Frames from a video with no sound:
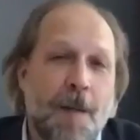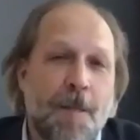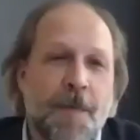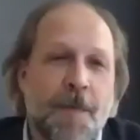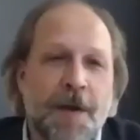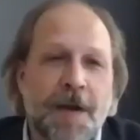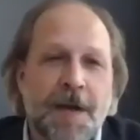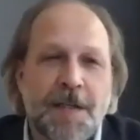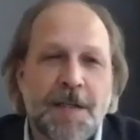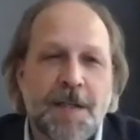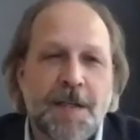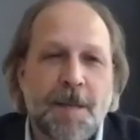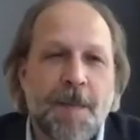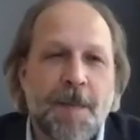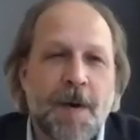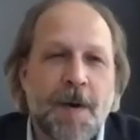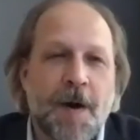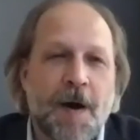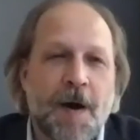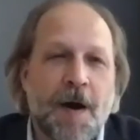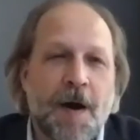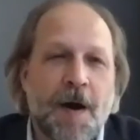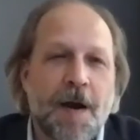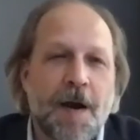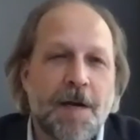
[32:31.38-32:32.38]
bring it to
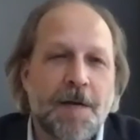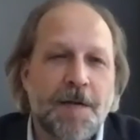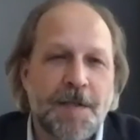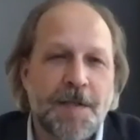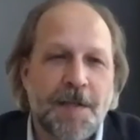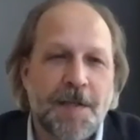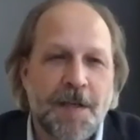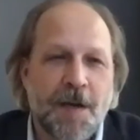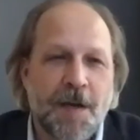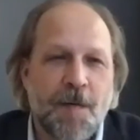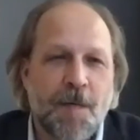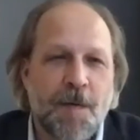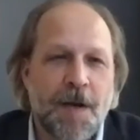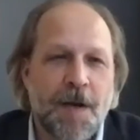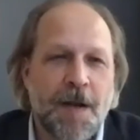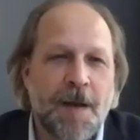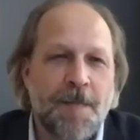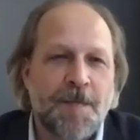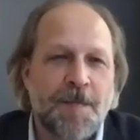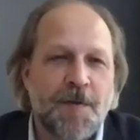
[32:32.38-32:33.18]
bars, you know, when I'm